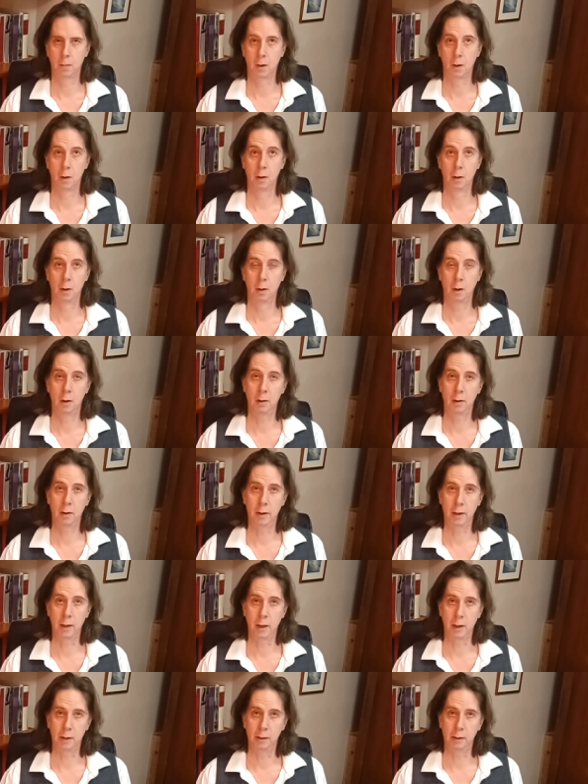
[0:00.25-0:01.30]
Hi, and
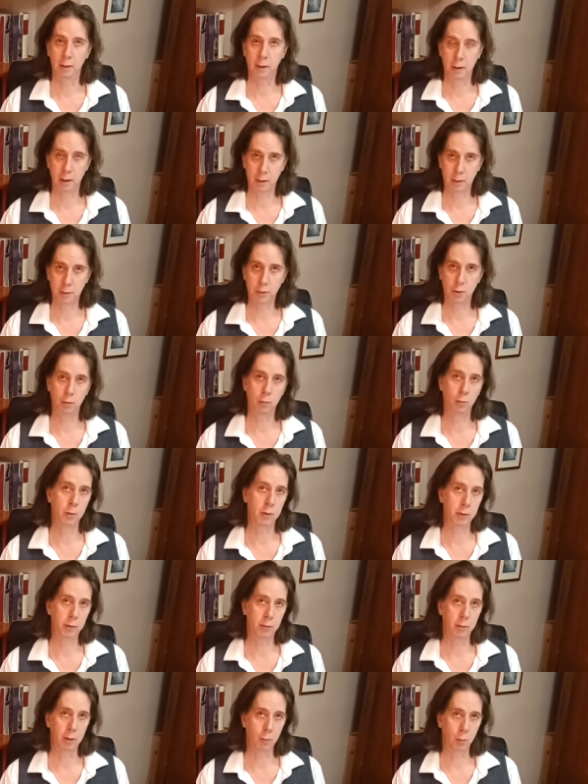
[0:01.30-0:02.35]
in case you're wondering
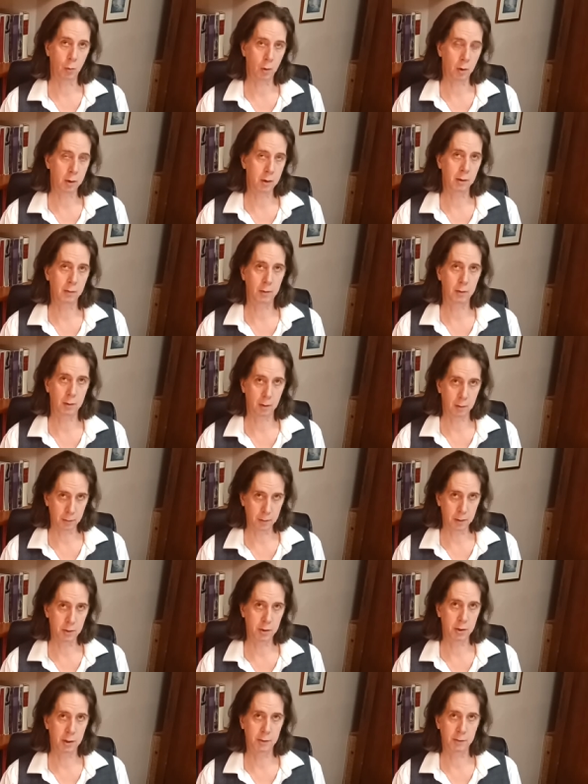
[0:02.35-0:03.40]
why I've got this sheet
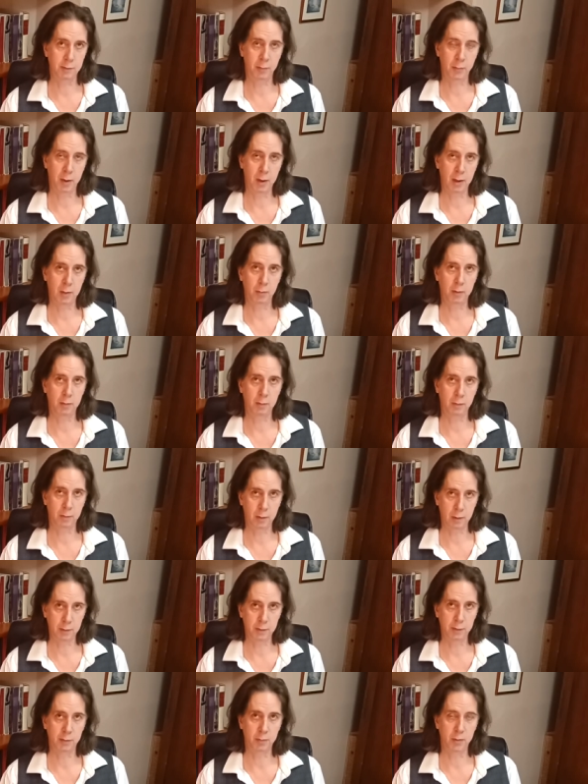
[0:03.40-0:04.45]
of paper in front of
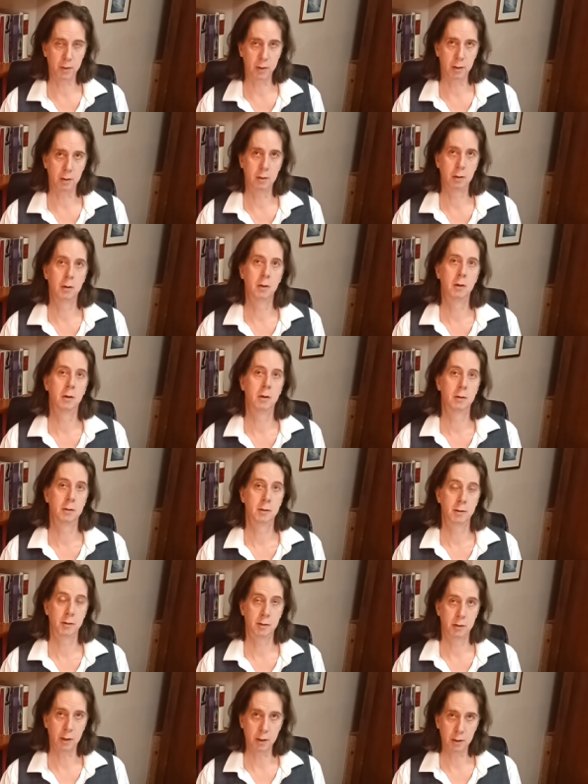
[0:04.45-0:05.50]
me, stay
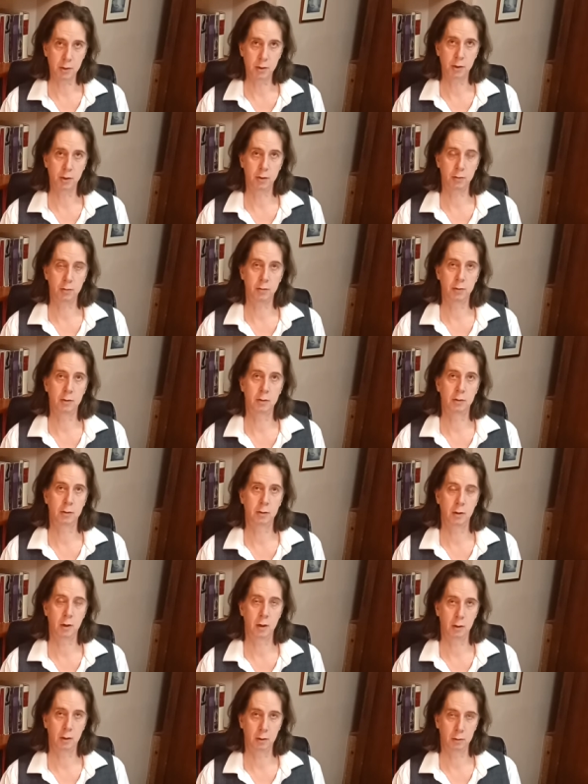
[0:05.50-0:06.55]
tuned and I'll
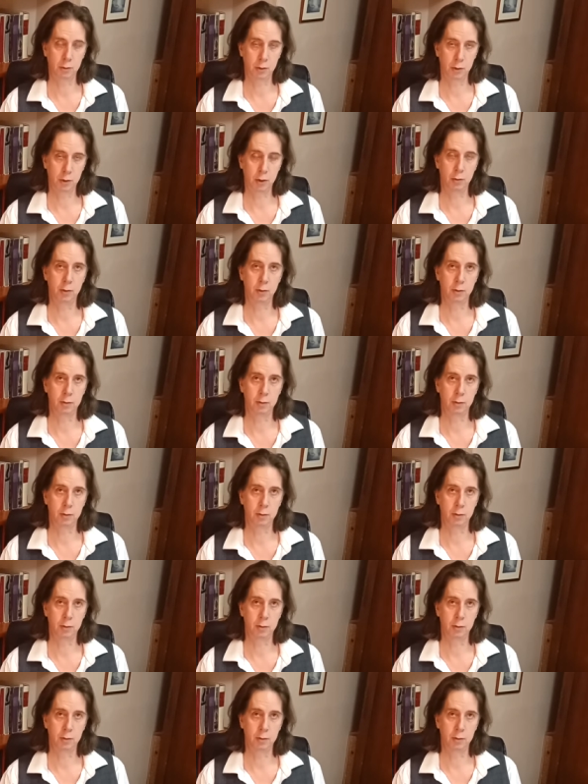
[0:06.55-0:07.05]
show you.